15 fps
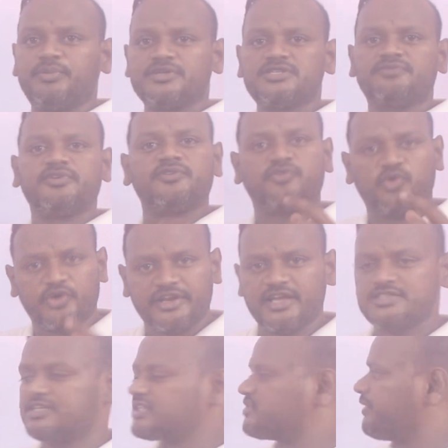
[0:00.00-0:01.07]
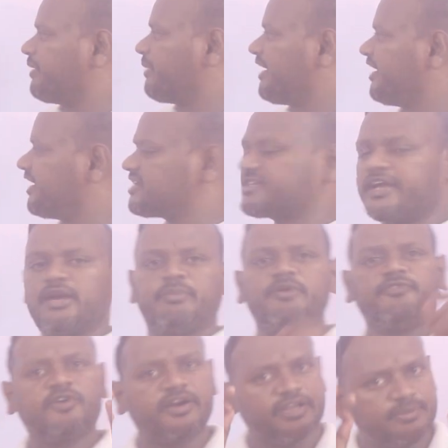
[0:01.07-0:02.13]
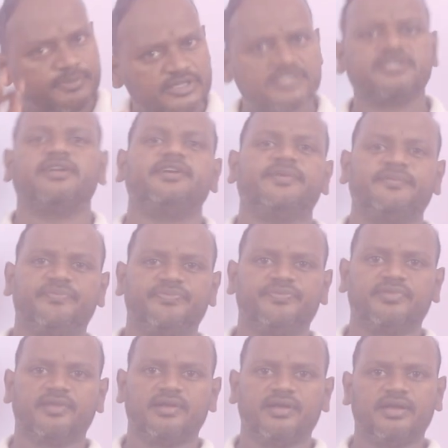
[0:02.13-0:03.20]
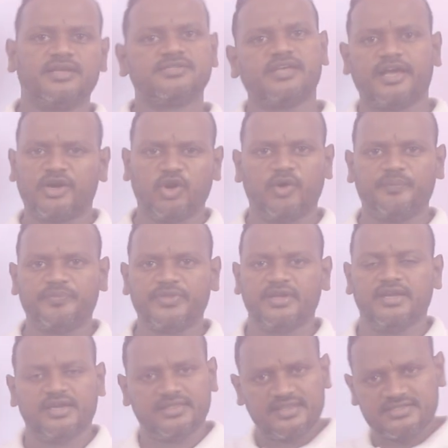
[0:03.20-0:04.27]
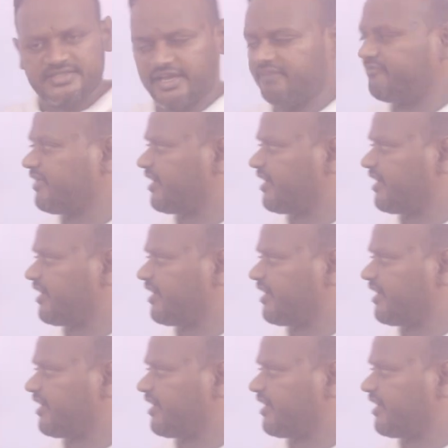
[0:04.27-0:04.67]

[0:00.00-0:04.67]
10% for 4 years. That's why my interest can be 40%. Sir, no. The same